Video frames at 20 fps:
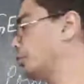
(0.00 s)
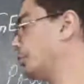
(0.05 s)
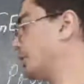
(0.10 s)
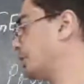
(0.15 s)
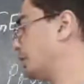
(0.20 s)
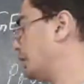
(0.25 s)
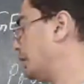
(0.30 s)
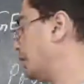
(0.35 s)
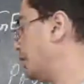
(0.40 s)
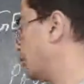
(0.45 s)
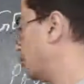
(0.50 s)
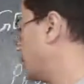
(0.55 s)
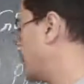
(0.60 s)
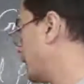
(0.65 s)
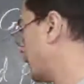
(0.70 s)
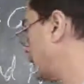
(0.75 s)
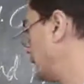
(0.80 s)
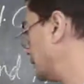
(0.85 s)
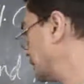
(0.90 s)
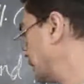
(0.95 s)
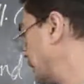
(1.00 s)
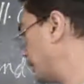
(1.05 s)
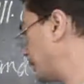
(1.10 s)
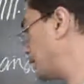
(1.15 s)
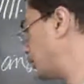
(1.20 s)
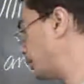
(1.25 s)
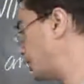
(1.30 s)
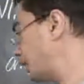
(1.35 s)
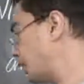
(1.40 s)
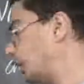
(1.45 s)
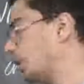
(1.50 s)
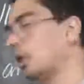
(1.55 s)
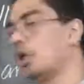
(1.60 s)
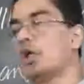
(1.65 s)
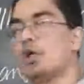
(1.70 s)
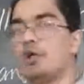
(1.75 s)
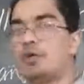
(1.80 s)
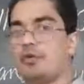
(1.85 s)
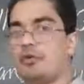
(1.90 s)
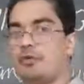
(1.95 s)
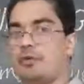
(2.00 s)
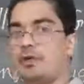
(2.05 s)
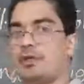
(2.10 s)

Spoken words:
So metallic minerals can be